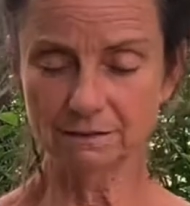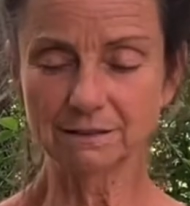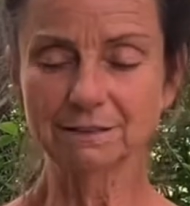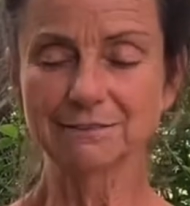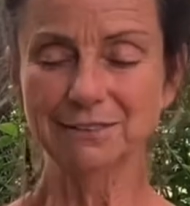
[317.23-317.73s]

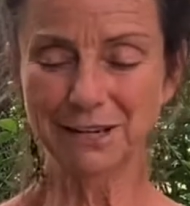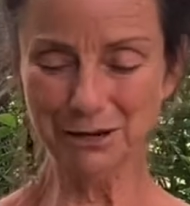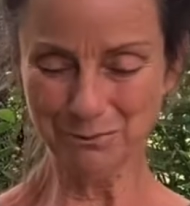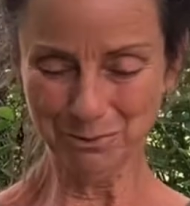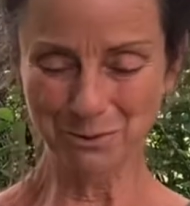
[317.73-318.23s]
very
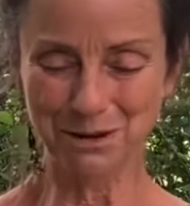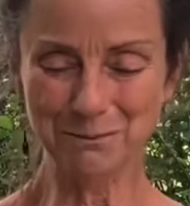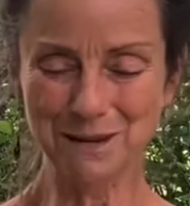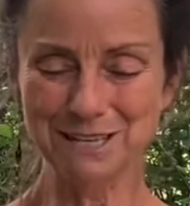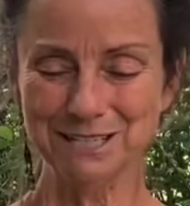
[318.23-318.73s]
important to
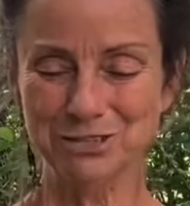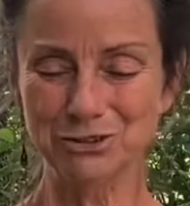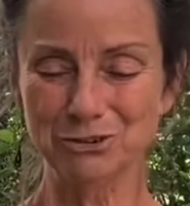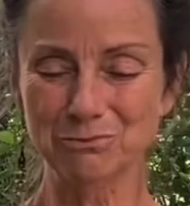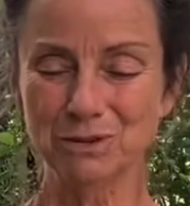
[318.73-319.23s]
pay attention to
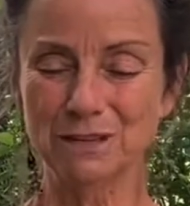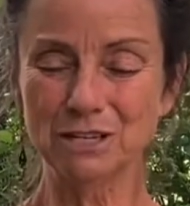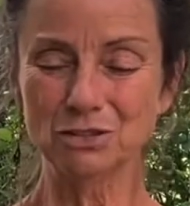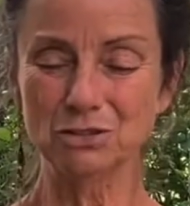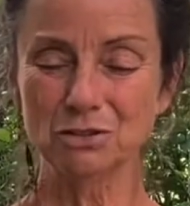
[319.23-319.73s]
your breathing
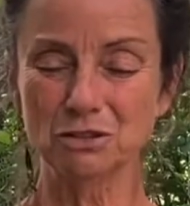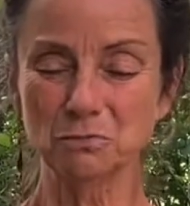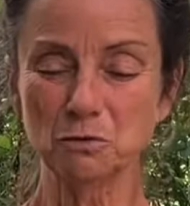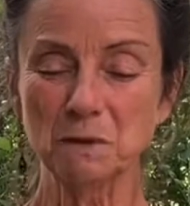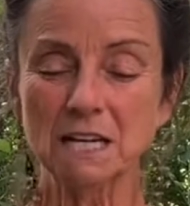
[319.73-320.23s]
as you do this
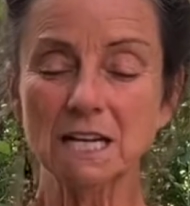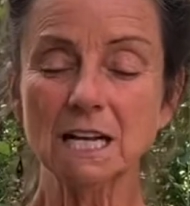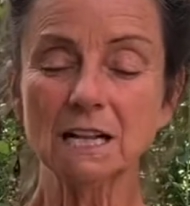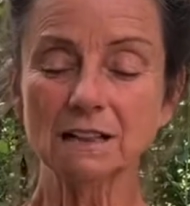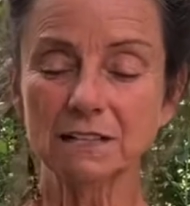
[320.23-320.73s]
movement,
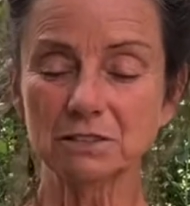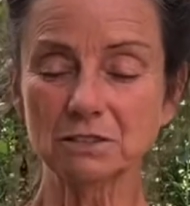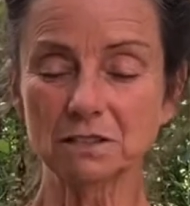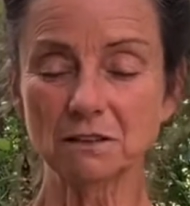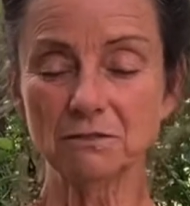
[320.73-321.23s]
let
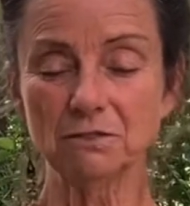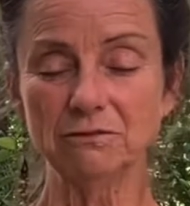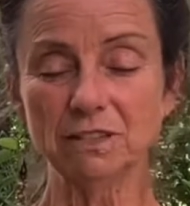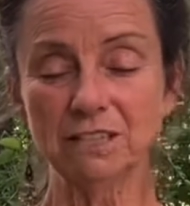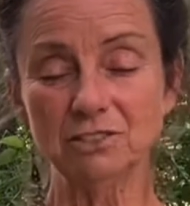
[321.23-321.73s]
yourself do
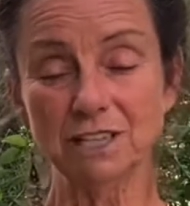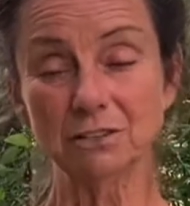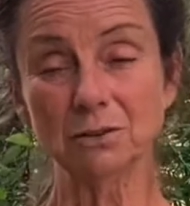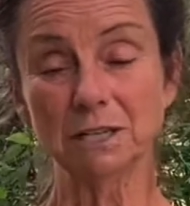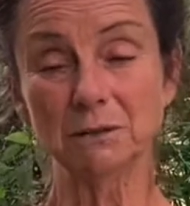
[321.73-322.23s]
very
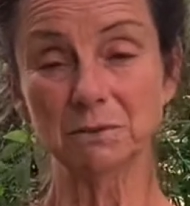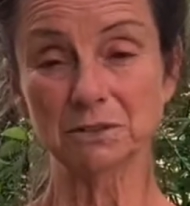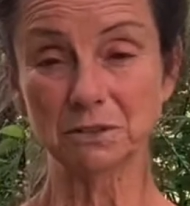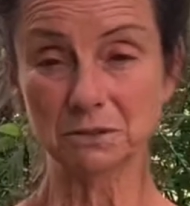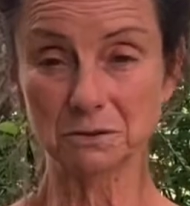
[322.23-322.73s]
gentle hip
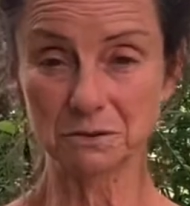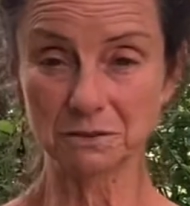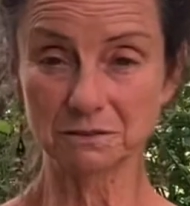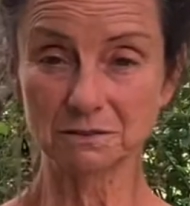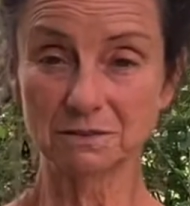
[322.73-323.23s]
circles.
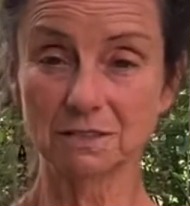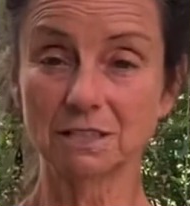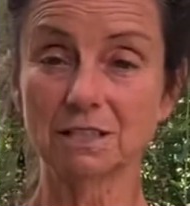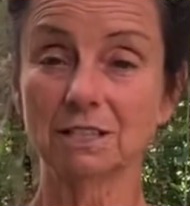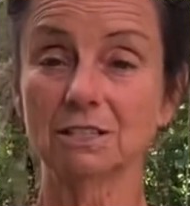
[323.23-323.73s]

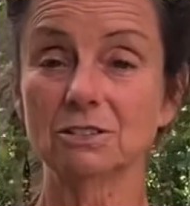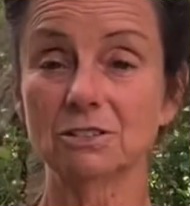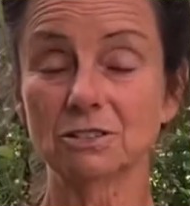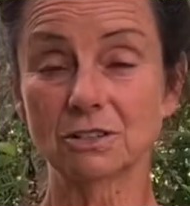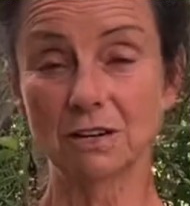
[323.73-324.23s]
Just
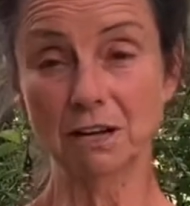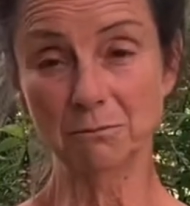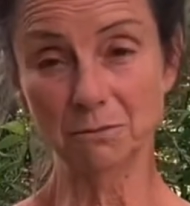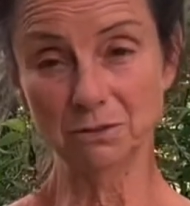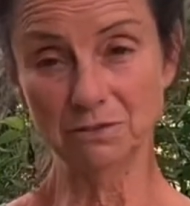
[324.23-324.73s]
start out
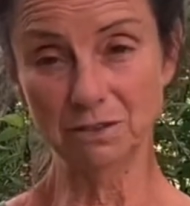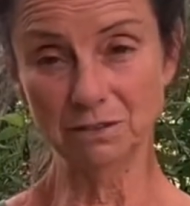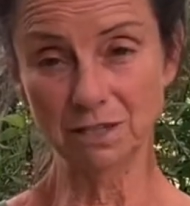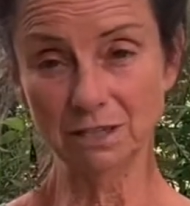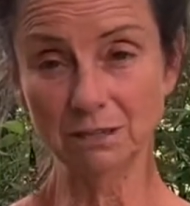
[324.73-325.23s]
moving your
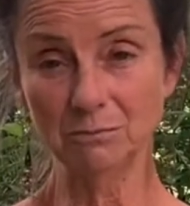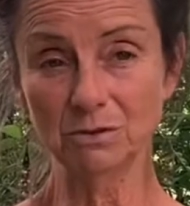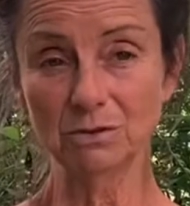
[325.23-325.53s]
hips